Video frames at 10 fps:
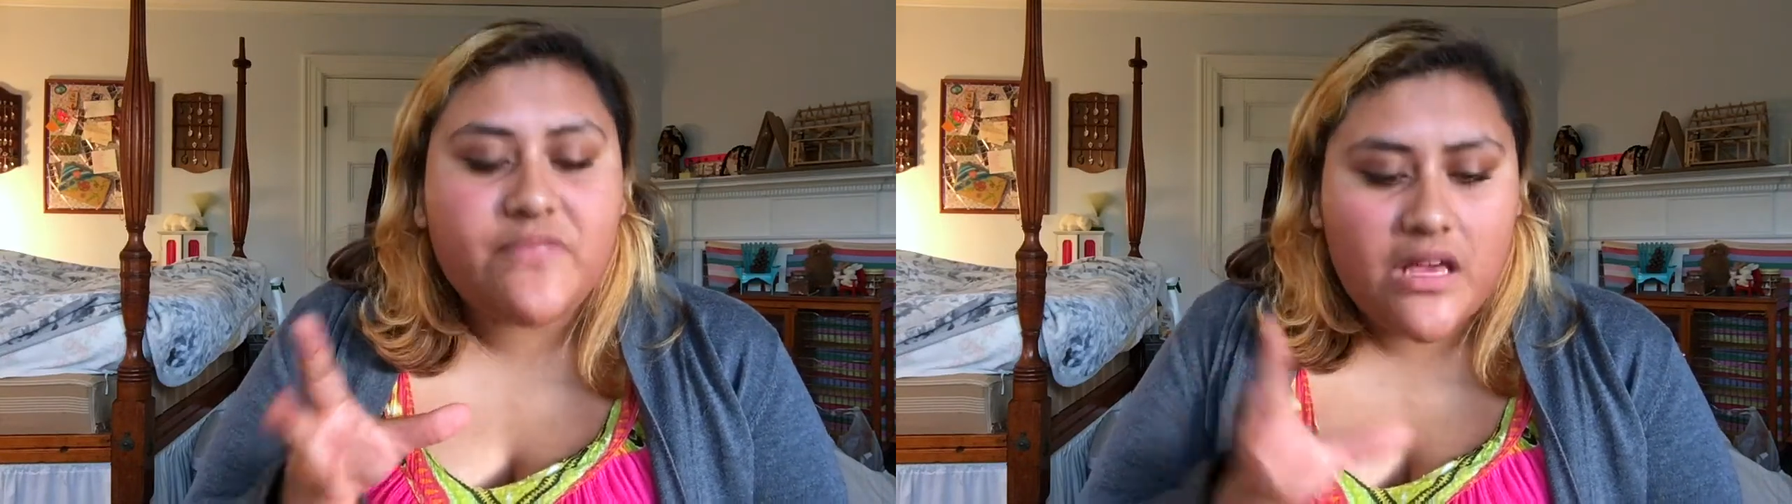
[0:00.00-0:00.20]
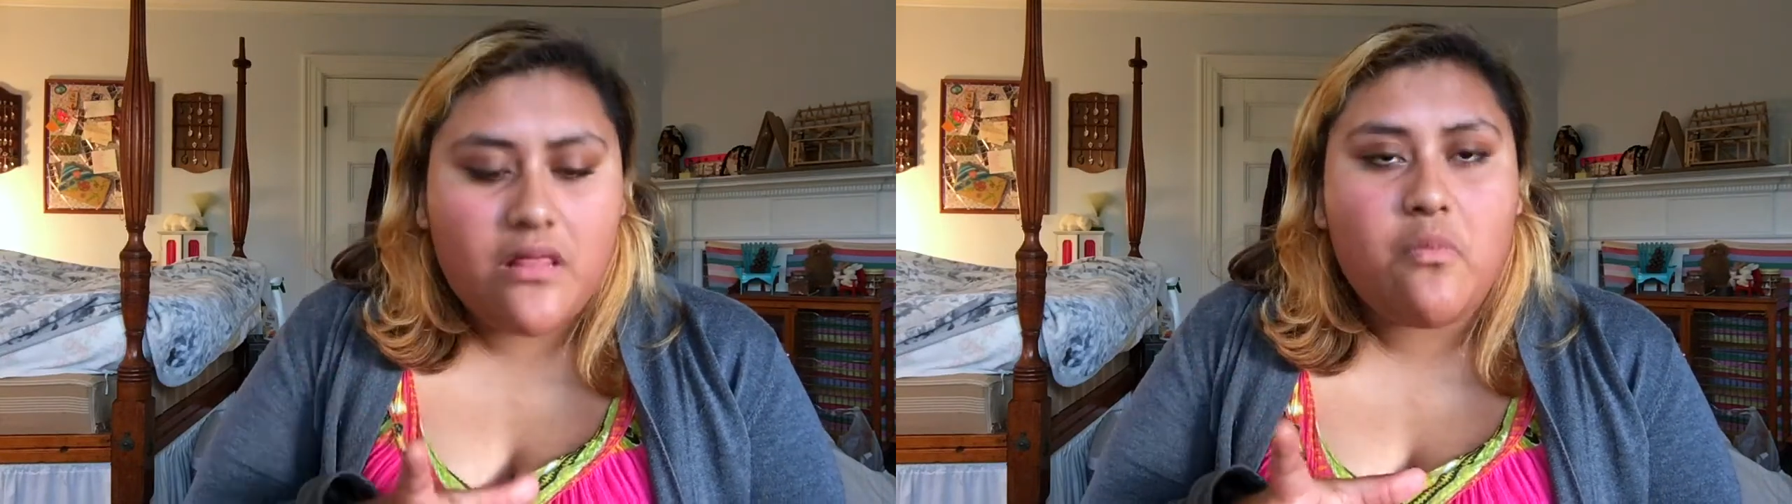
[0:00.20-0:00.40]

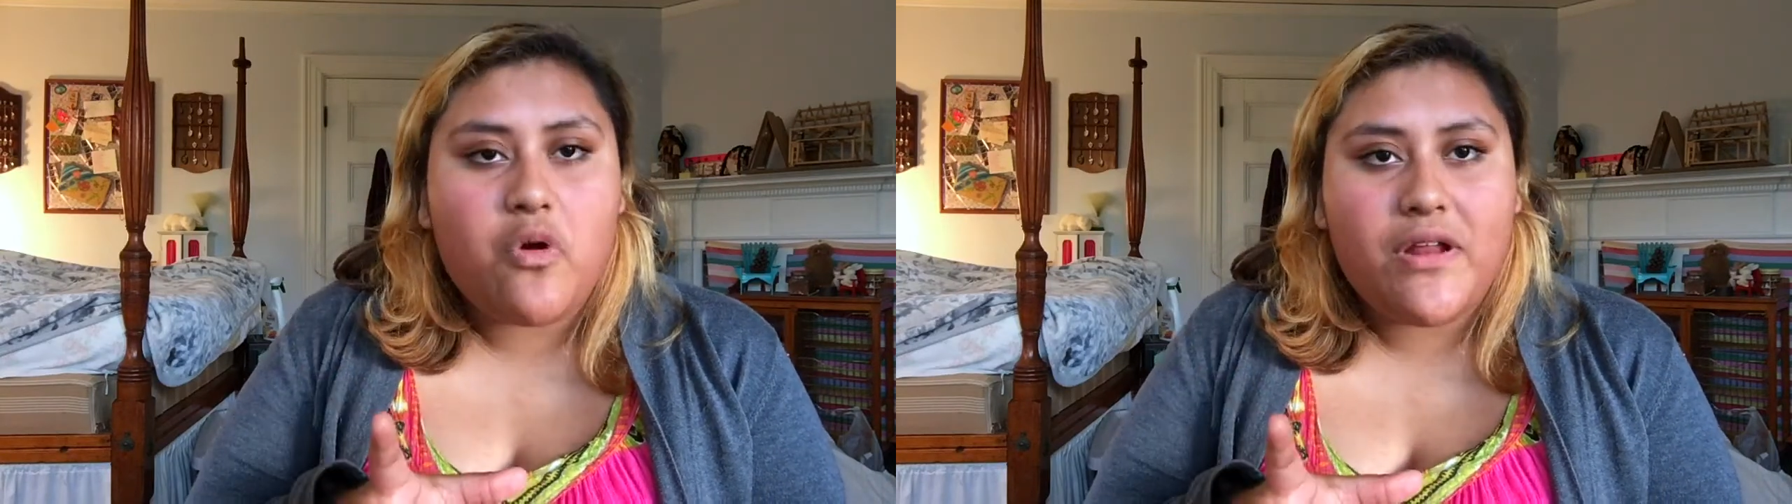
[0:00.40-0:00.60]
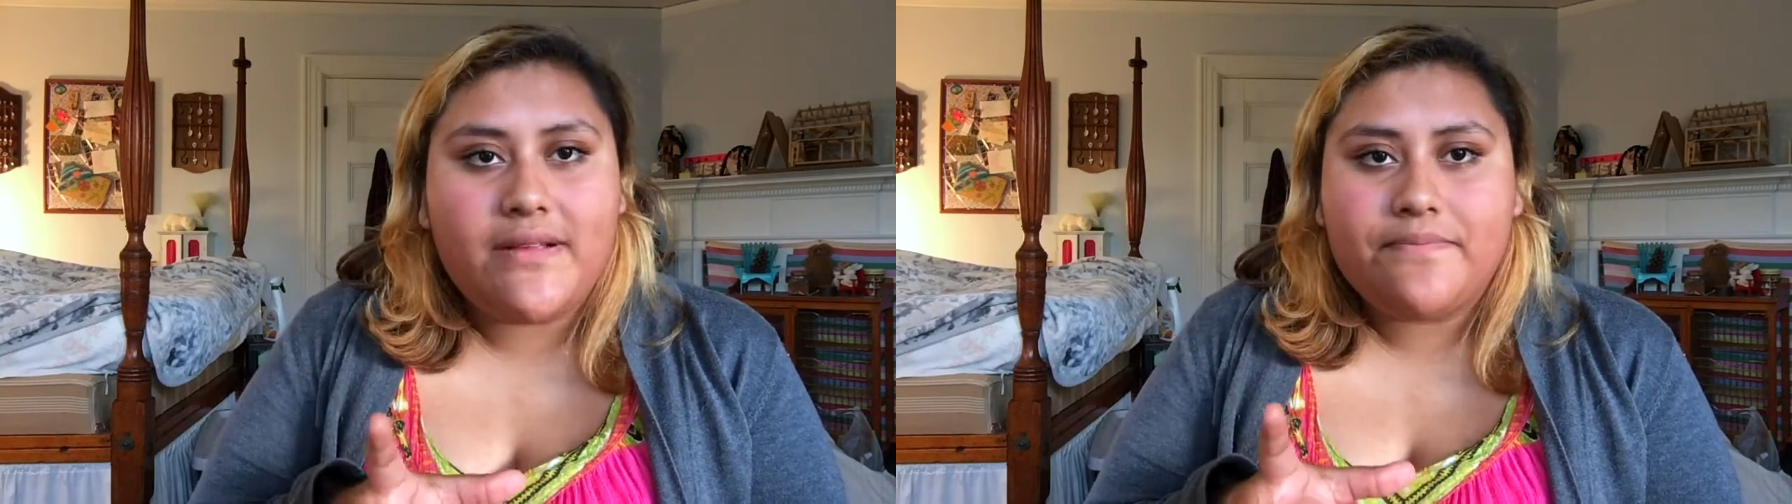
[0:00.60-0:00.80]
in the
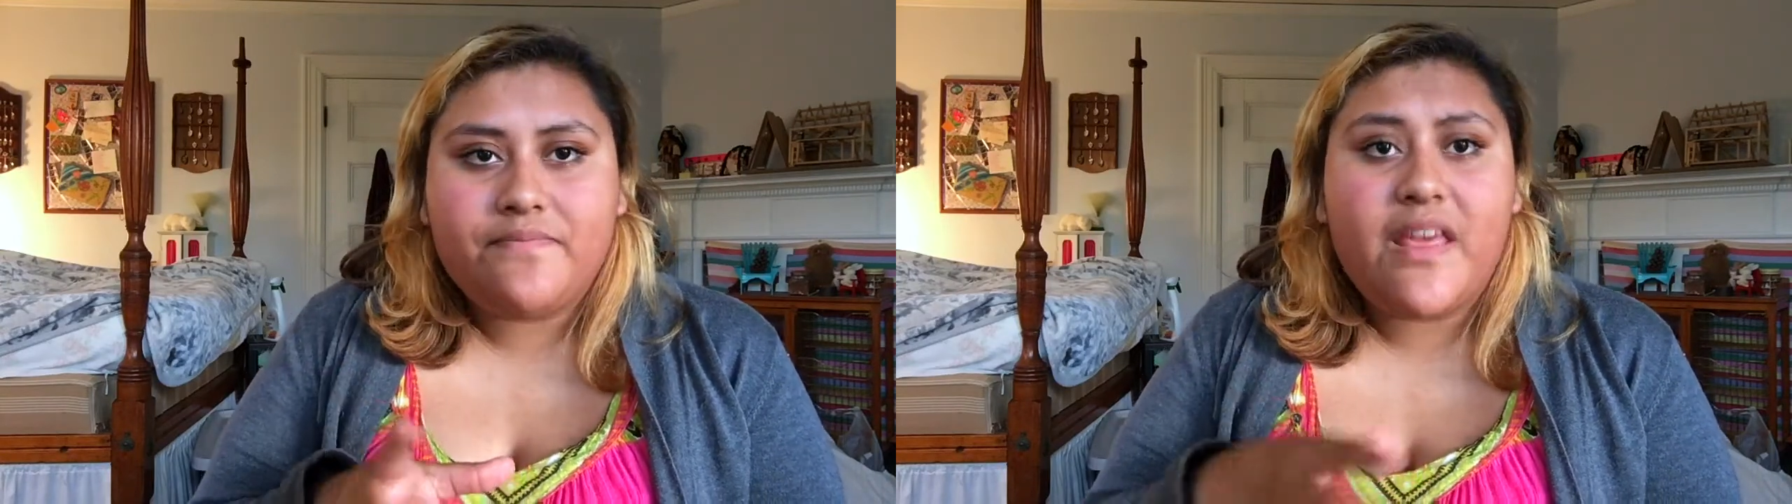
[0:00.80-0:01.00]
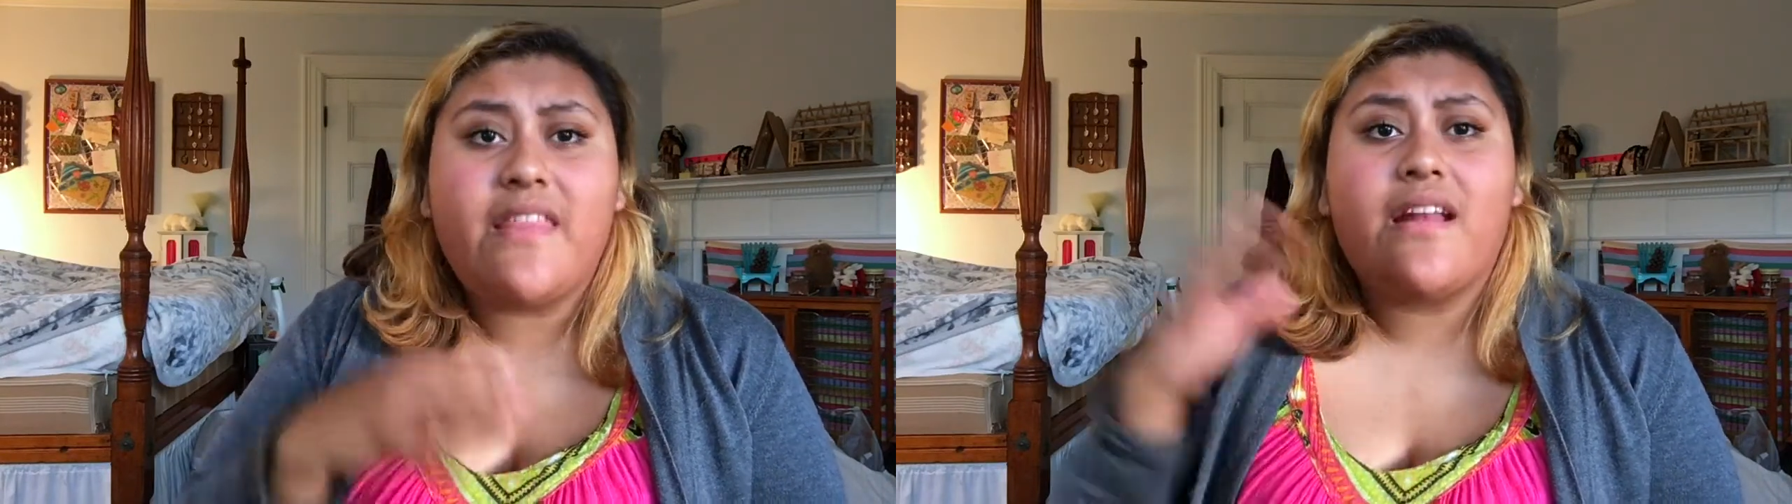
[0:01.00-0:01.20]
morning
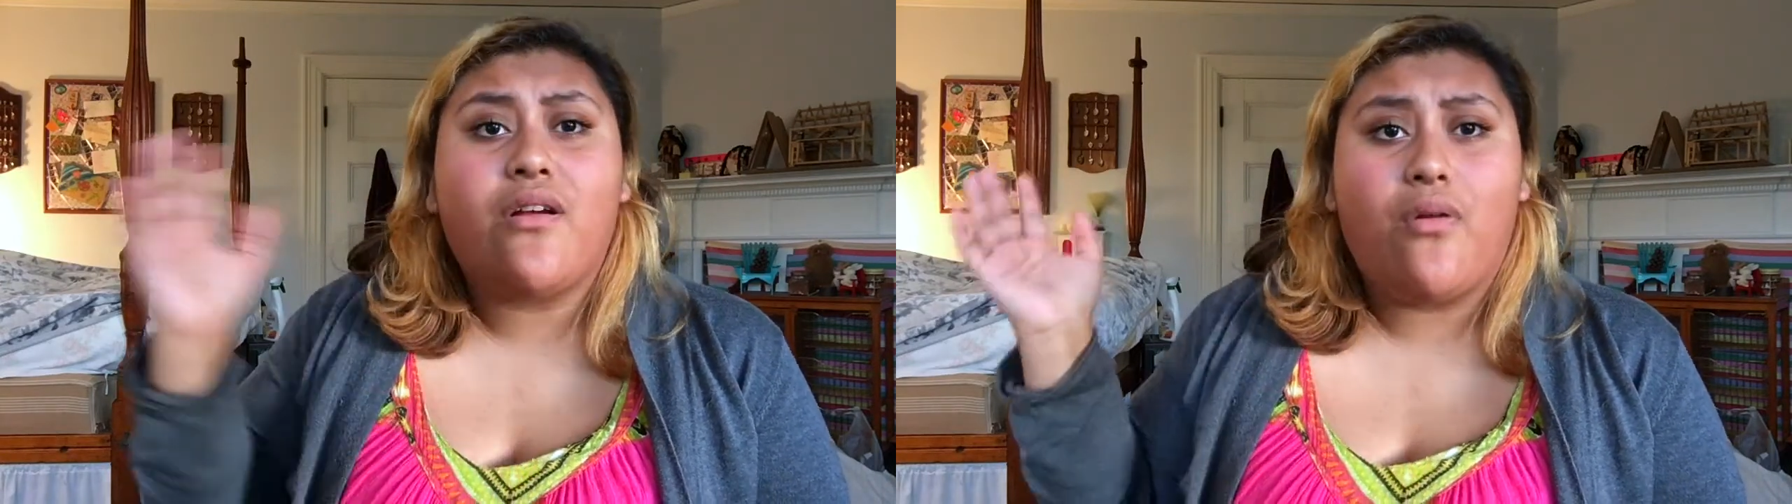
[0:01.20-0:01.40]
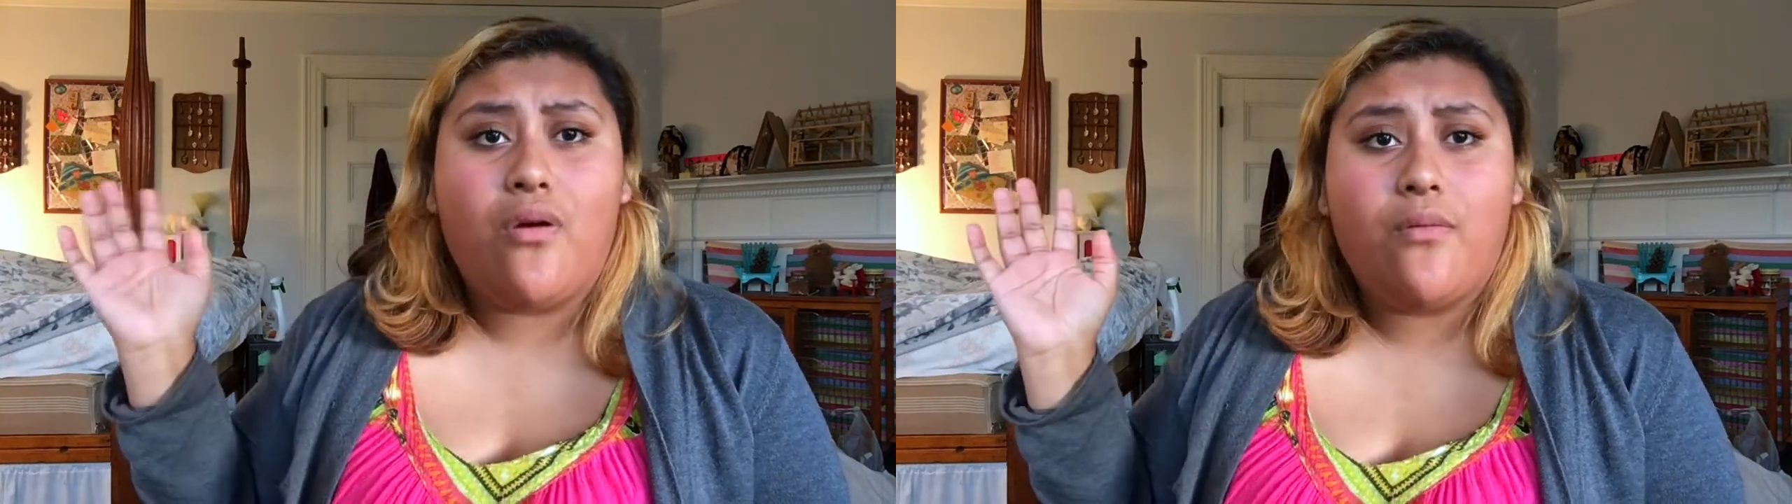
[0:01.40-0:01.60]
and then
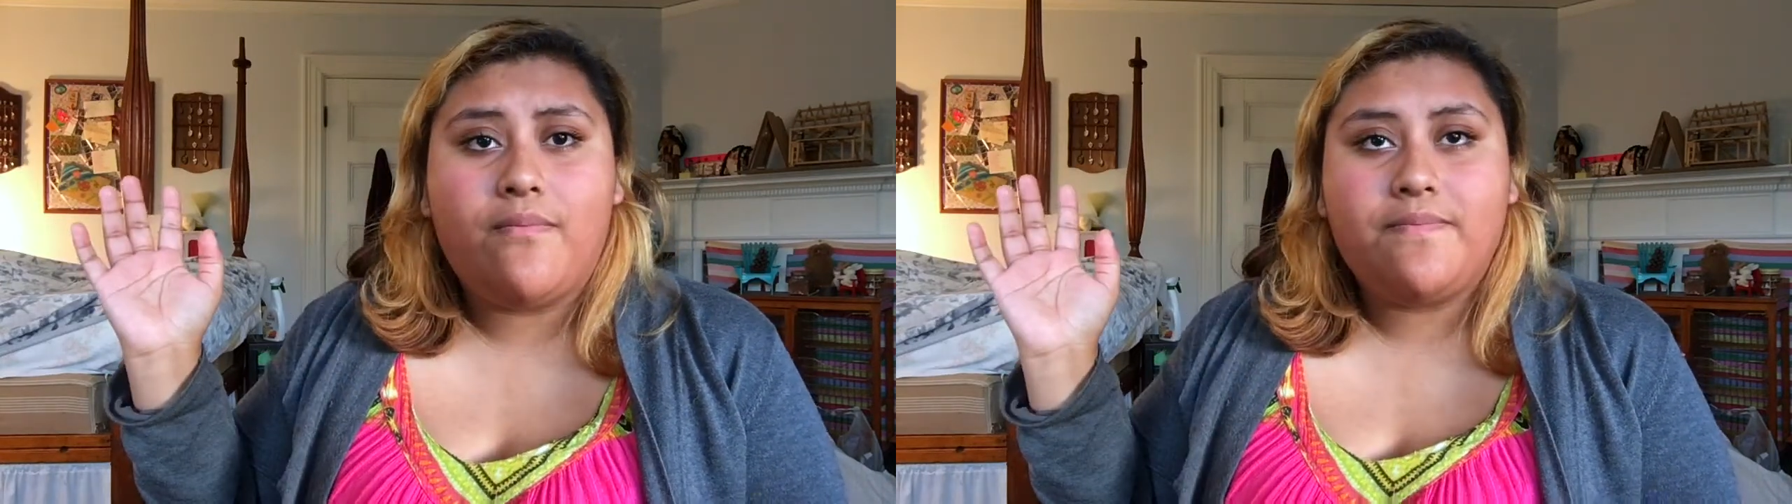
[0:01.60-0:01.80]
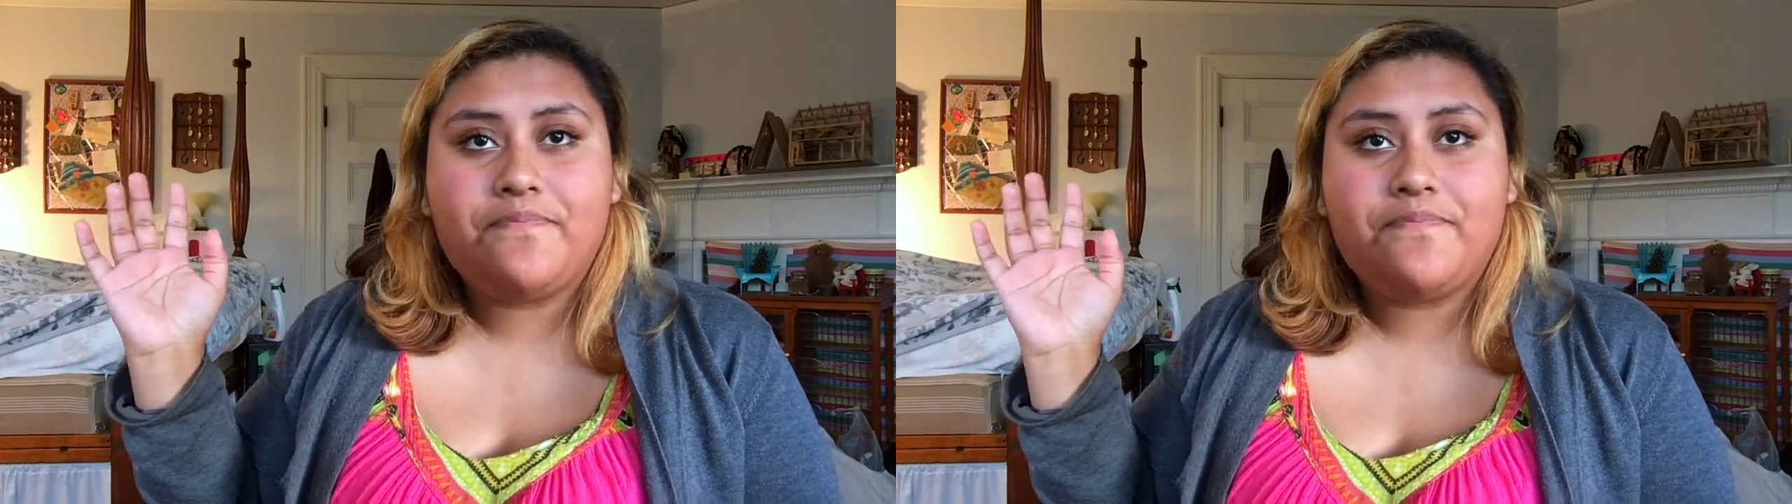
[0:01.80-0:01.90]
go home.